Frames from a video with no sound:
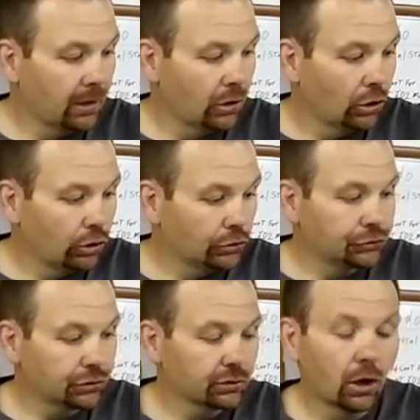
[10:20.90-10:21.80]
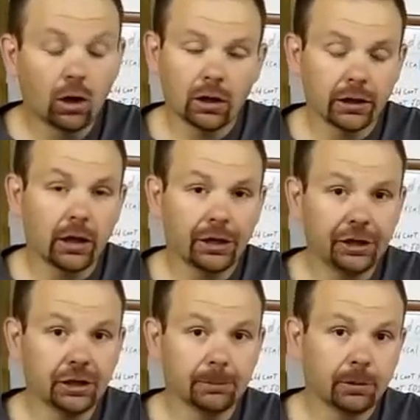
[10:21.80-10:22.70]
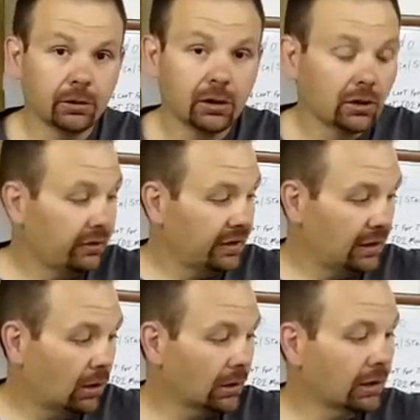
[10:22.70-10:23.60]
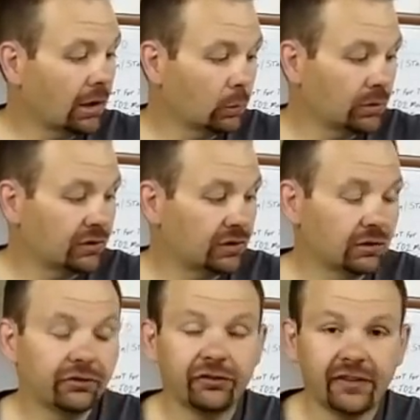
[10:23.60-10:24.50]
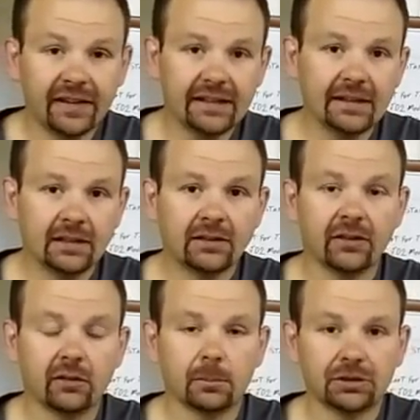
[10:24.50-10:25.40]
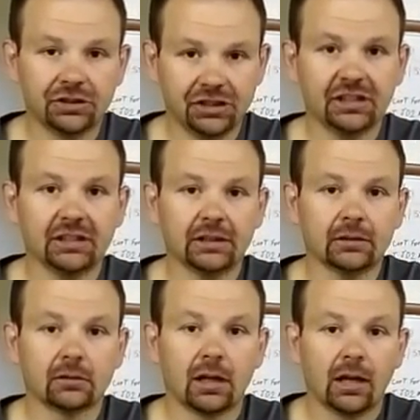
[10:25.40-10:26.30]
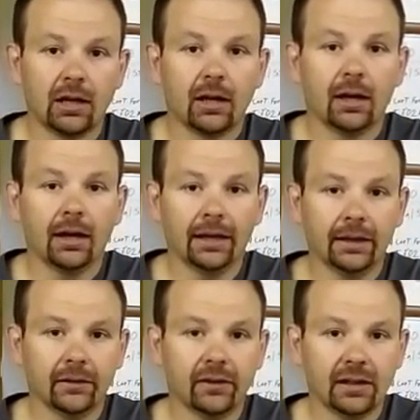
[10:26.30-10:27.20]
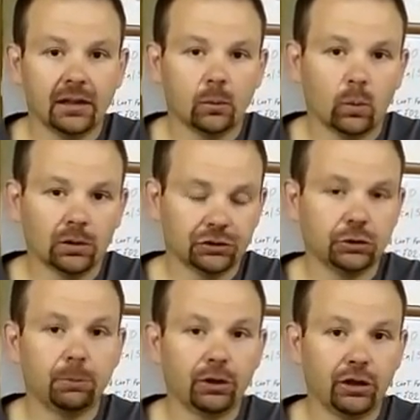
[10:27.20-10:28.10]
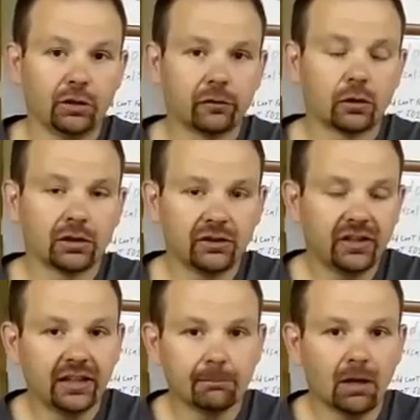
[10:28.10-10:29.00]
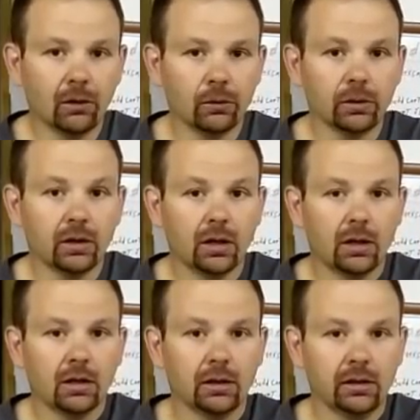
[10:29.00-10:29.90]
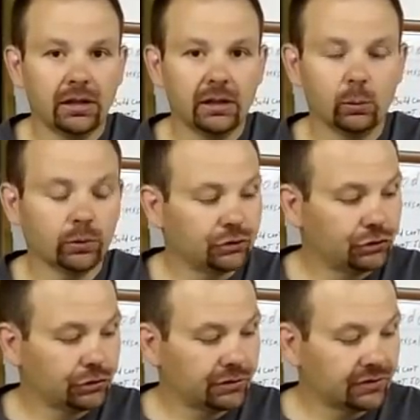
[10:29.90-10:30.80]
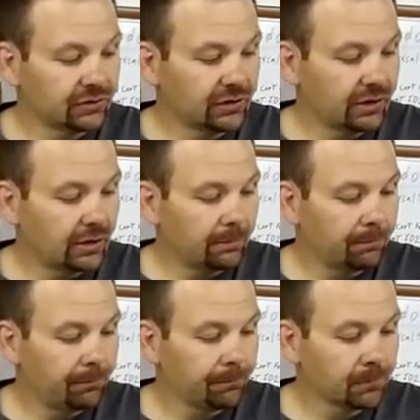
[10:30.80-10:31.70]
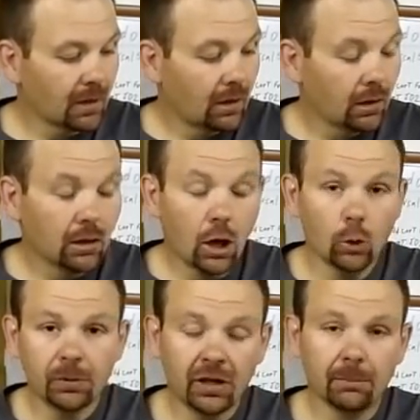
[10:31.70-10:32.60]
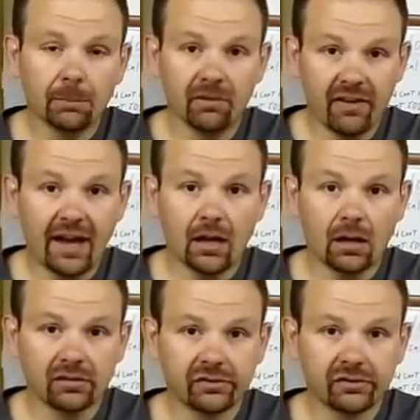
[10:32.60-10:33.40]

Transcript: hooked your argon up, the argon would still feed into the machine, and then once you put it over on TIG mode, it would just open up the valve